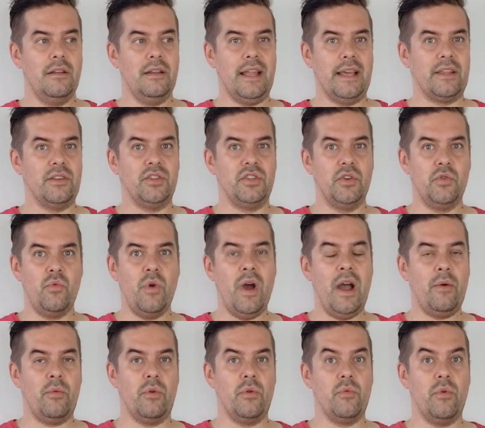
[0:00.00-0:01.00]
like in two
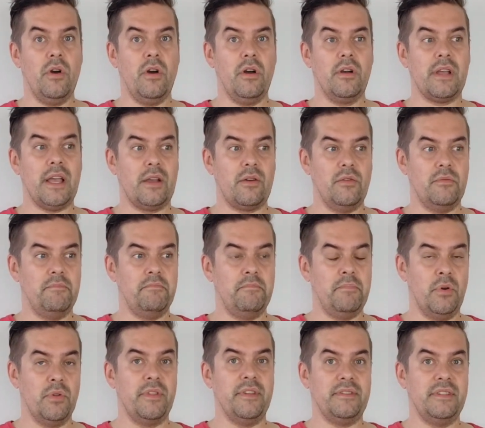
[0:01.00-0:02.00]
hour work, I could
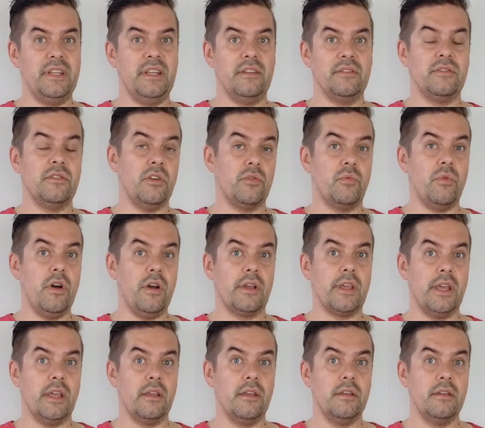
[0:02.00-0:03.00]
put this in and start
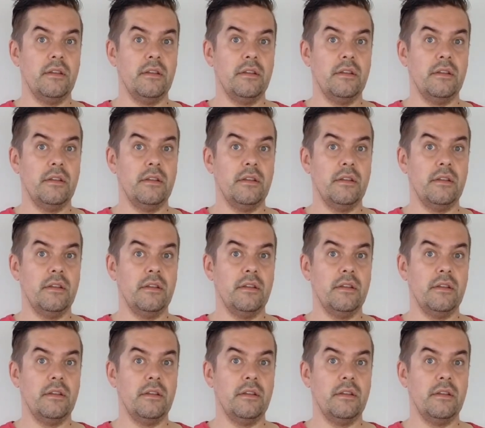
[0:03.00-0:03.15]
working.